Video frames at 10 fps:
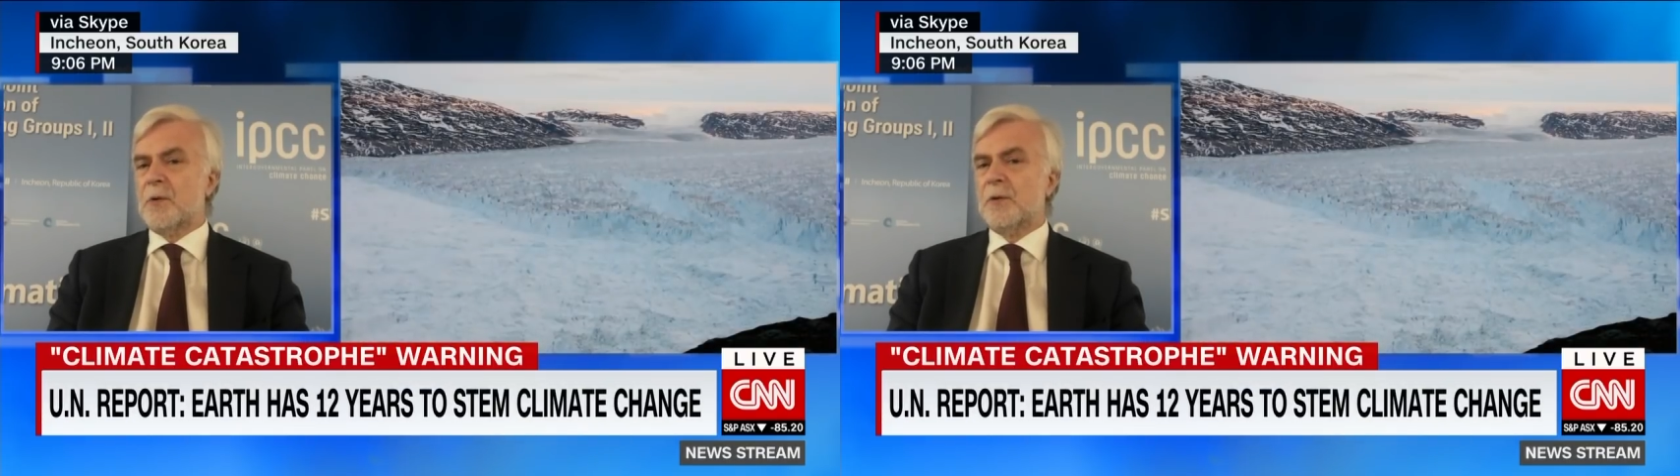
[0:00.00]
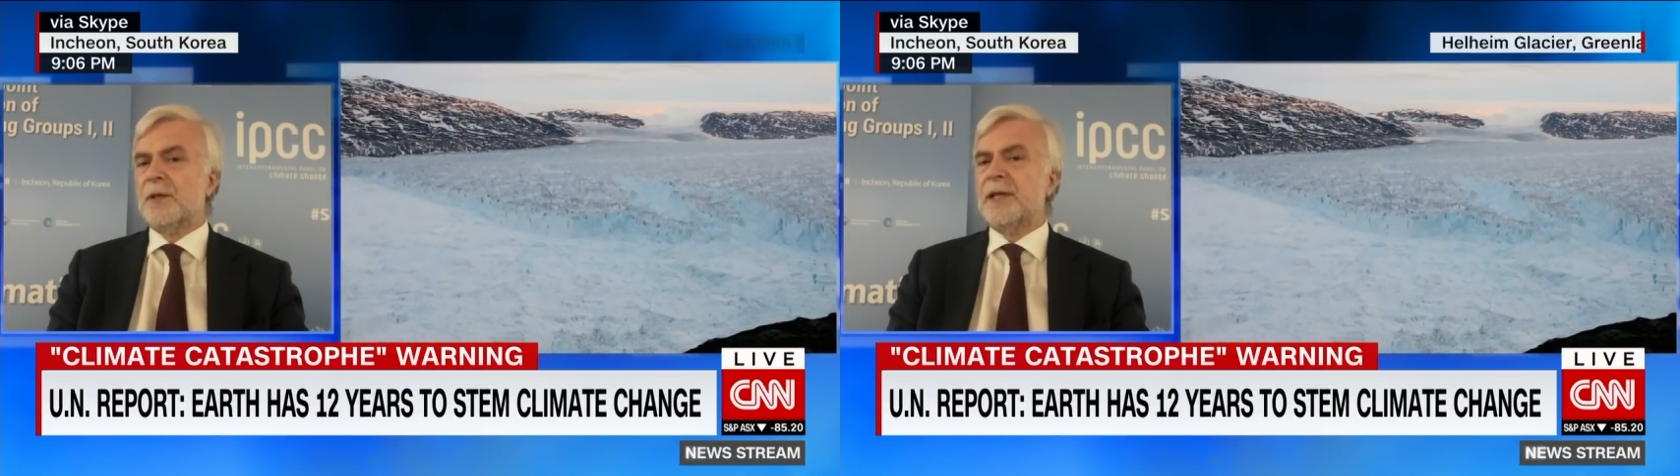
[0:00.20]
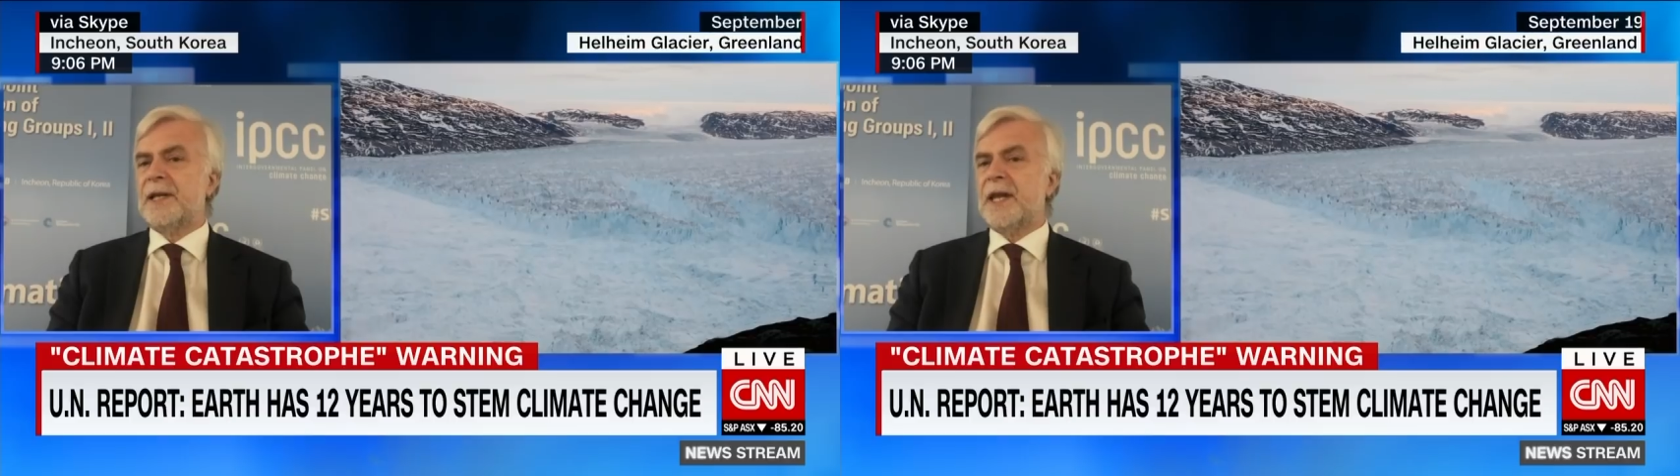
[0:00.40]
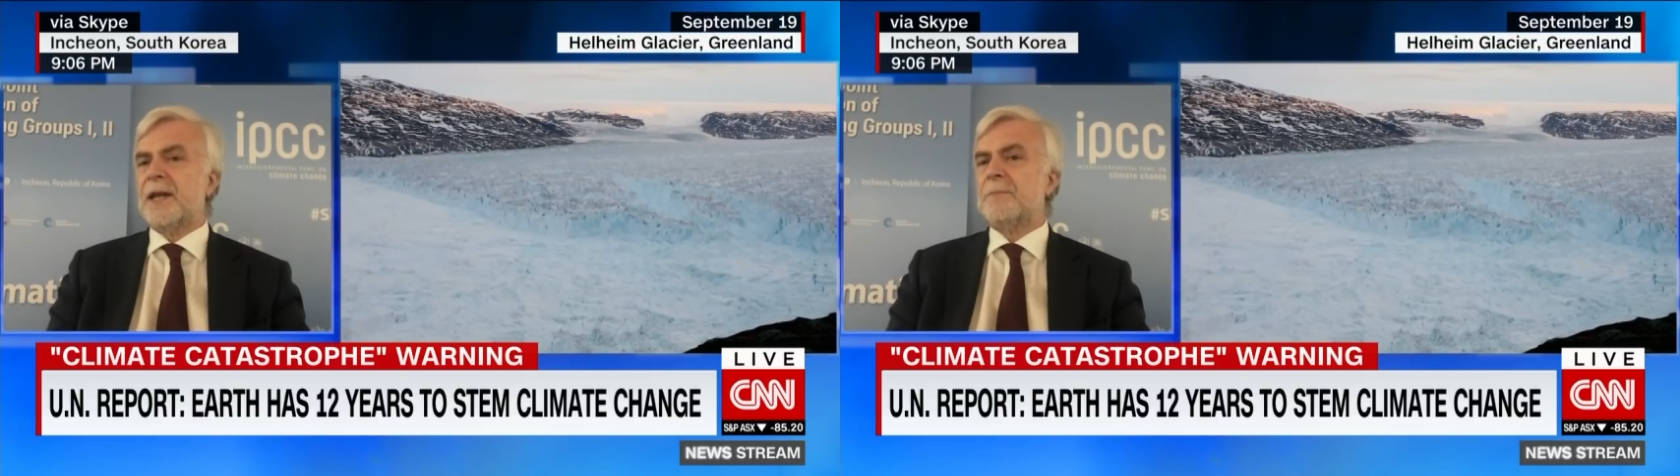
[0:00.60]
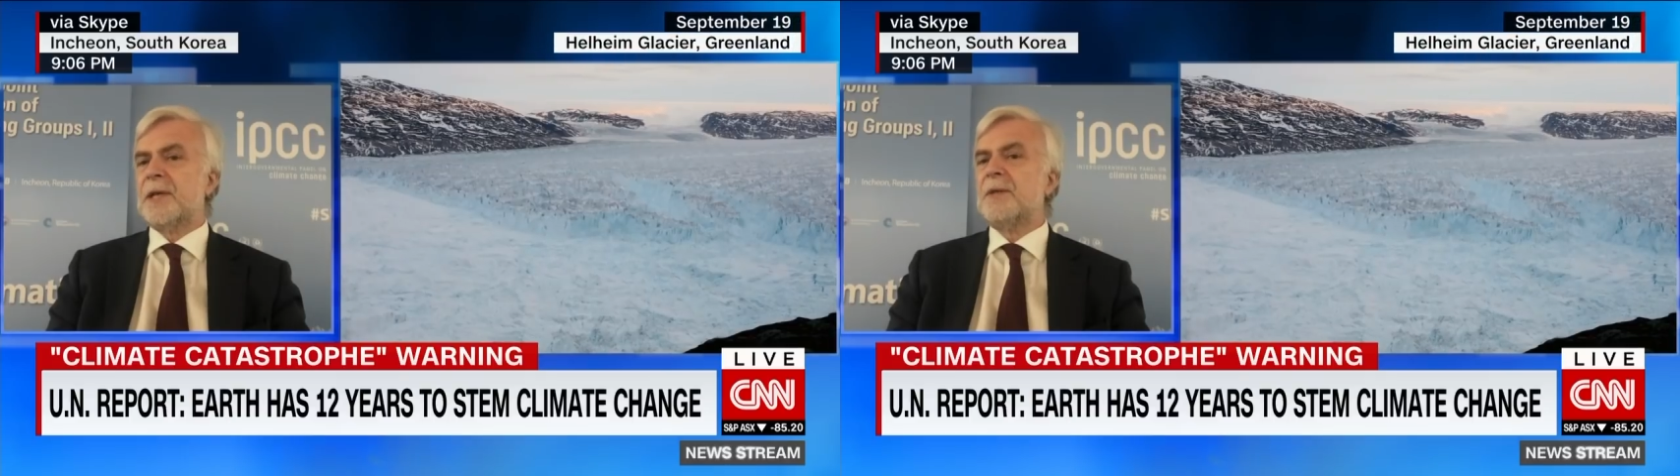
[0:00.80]
only
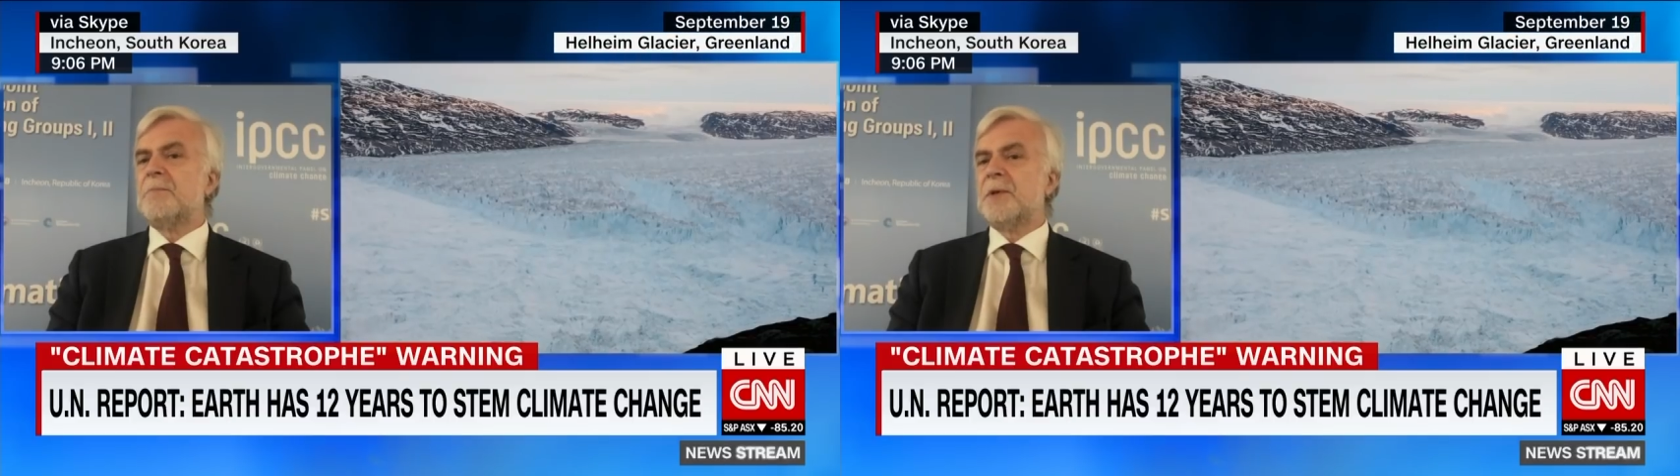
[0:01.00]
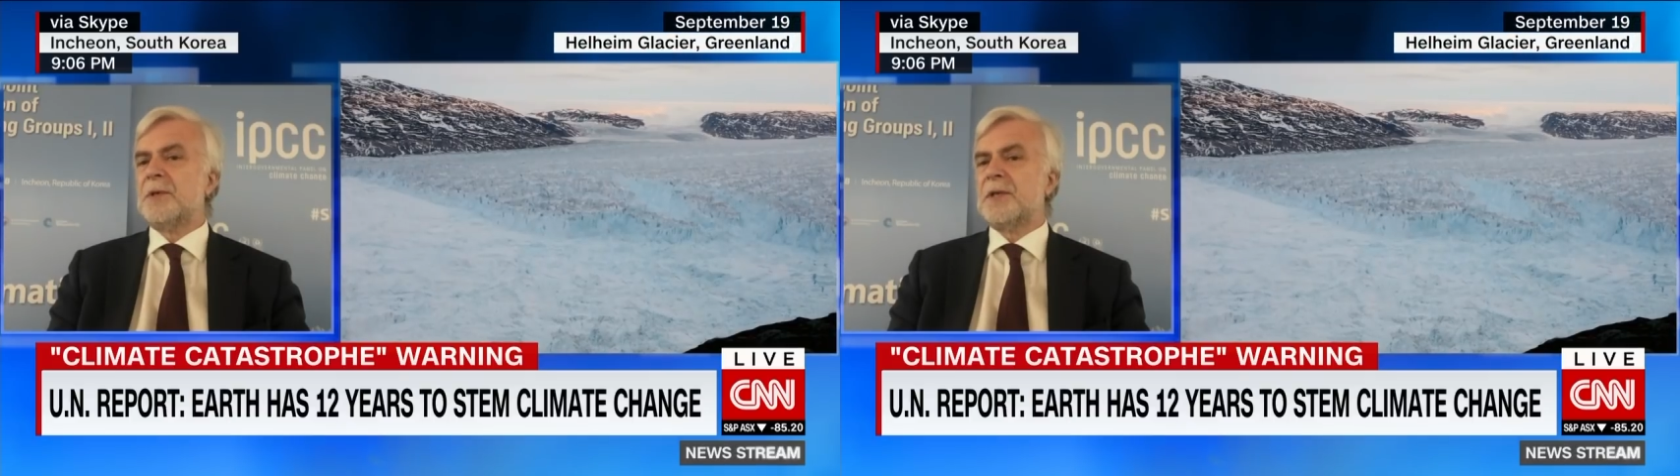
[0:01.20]
named input